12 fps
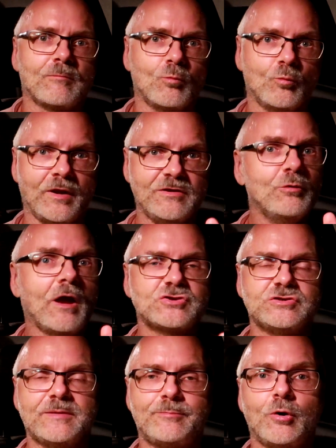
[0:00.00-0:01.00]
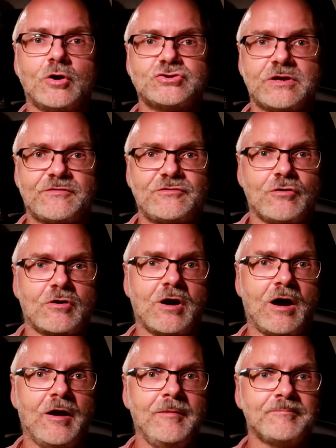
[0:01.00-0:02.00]
when you actually purchased your
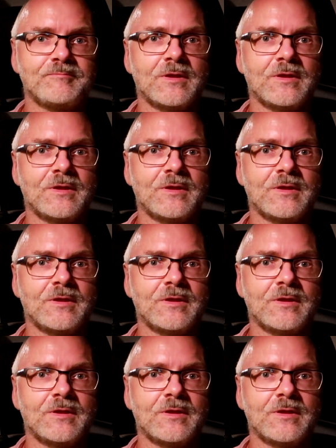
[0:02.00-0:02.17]
car,